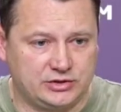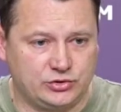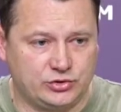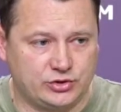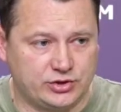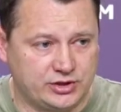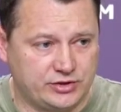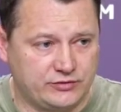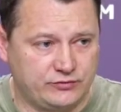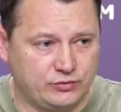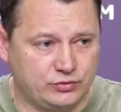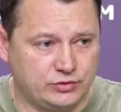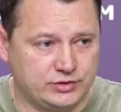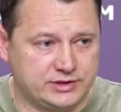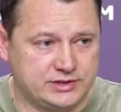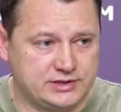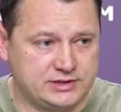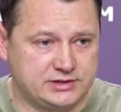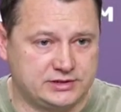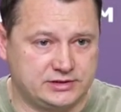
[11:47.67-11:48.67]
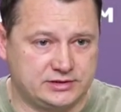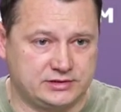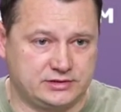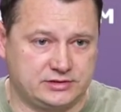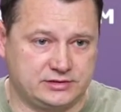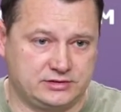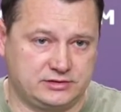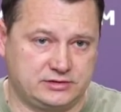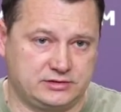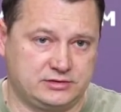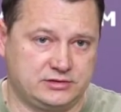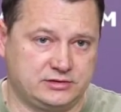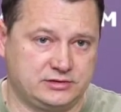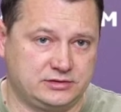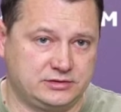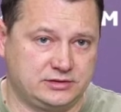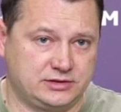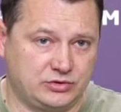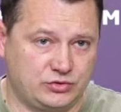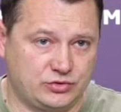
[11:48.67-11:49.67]
And for clearing the roads and
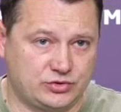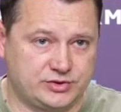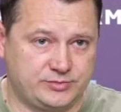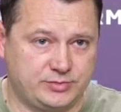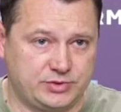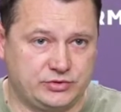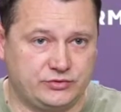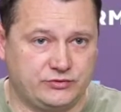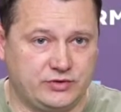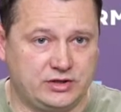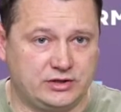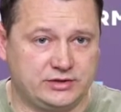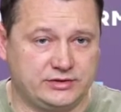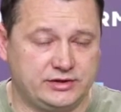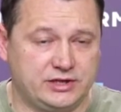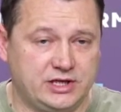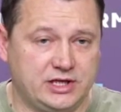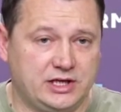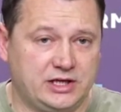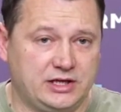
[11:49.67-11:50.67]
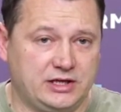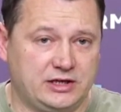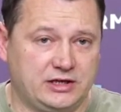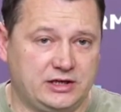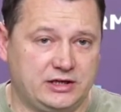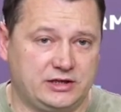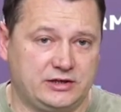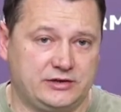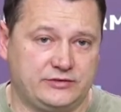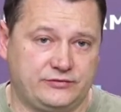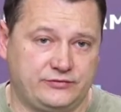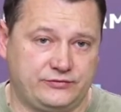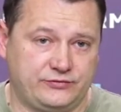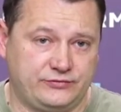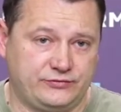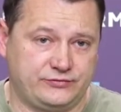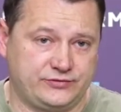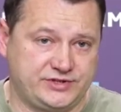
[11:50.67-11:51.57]
streets, we'll also planned